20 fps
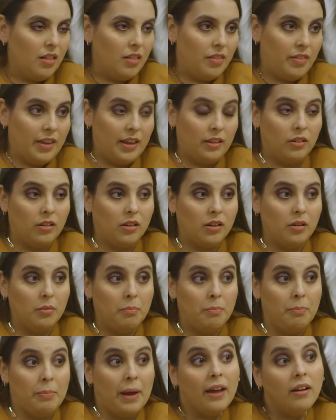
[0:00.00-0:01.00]
they look
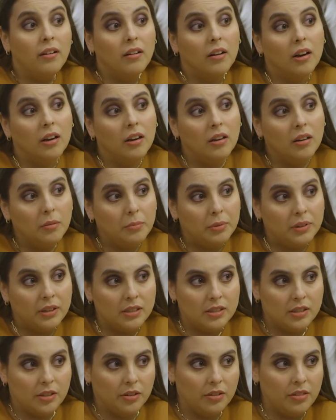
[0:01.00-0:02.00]
better
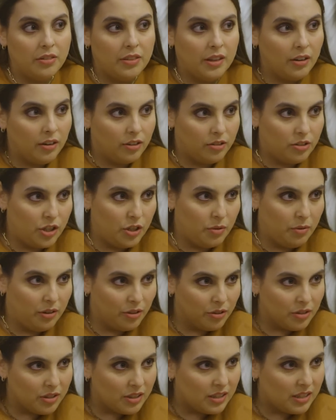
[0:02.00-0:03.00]
because they're thinner, do you
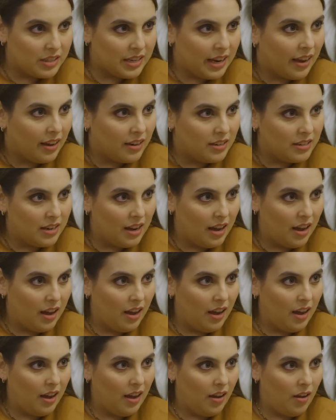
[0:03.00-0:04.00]
understand
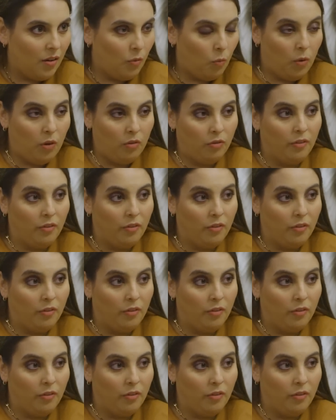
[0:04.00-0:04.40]
what